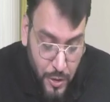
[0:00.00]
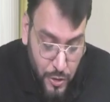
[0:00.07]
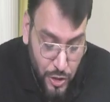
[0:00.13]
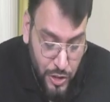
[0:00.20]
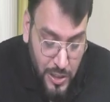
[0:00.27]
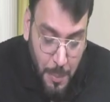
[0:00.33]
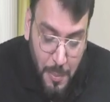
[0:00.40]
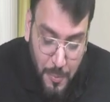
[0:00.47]
So
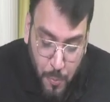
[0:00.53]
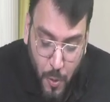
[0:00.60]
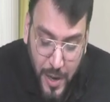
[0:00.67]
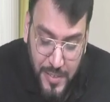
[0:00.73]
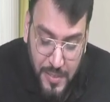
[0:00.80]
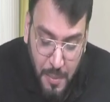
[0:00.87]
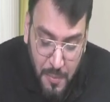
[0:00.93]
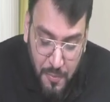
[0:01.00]

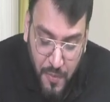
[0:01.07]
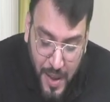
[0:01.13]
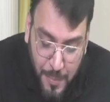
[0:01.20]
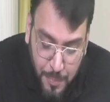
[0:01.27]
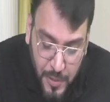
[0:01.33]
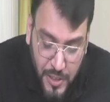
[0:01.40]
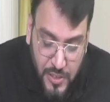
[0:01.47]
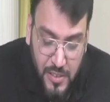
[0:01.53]

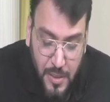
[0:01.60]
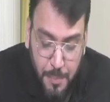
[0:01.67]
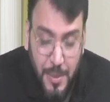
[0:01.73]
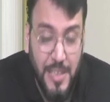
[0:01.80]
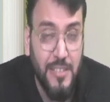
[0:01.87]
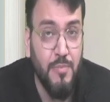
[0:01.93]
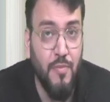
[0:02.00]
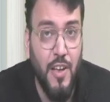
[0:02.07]
7.75% the
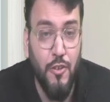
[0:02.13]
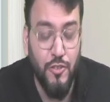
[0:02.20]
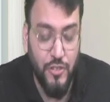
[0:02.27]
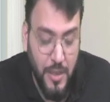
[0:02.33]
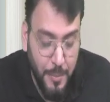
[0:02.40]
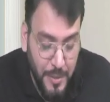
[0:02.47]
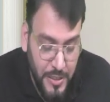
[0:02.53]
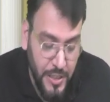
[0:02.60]
present value is
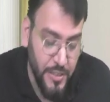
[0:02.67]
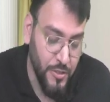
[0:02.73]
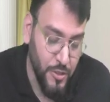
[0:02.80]
coming this.